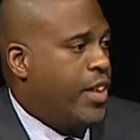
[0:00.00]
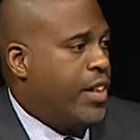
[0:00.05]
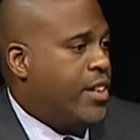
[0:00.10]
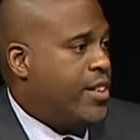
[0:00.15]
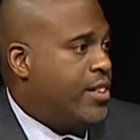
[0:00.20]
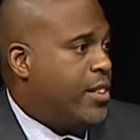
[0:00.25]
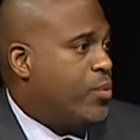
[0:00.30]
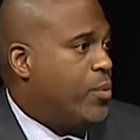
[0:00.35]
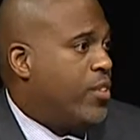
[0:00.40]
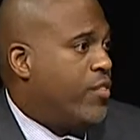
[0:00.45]
is
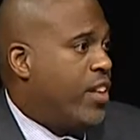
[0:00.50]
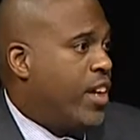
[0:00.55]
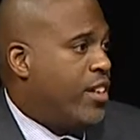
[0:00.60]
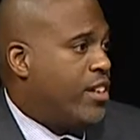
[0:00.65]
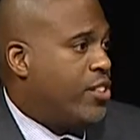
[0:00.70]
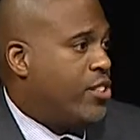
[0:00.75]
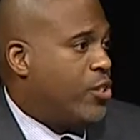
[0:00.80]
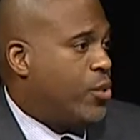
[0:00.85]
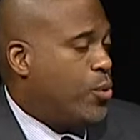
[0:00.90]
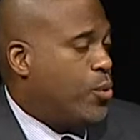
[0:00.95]
that we've had a
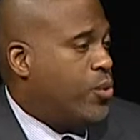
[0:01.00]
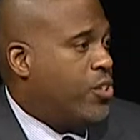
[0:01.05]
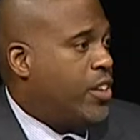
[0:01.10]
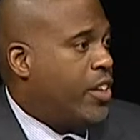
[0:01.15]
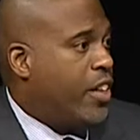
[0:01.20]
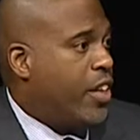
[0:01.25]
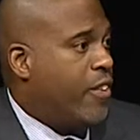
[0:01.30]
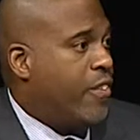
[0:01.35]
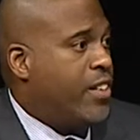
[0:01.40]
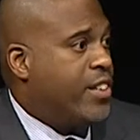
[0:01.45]
school
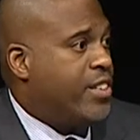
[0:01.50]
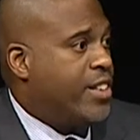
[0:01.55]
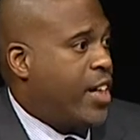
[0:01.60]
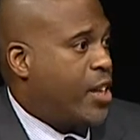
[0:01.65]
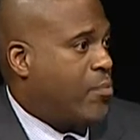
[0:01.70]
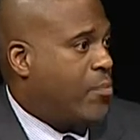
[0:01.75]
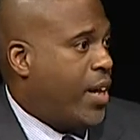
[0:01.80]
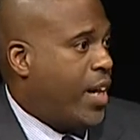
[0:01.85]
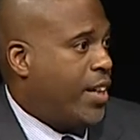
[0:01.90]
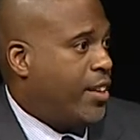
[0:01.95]
security
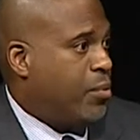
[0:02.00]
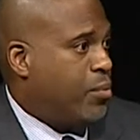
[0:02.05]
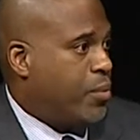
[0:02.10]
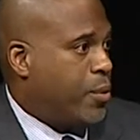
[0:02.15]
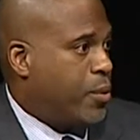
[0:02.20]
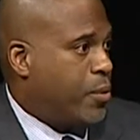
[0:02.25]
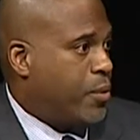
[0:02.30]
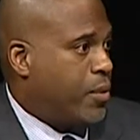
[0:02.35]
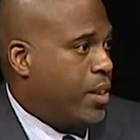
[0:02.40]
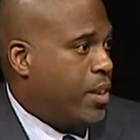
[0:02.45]
tech pilot
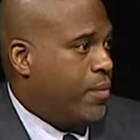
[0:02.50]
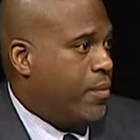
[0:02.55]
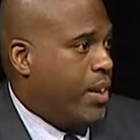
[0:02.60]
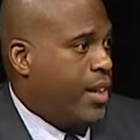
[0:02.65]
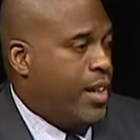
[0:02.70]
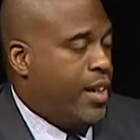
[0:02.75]
program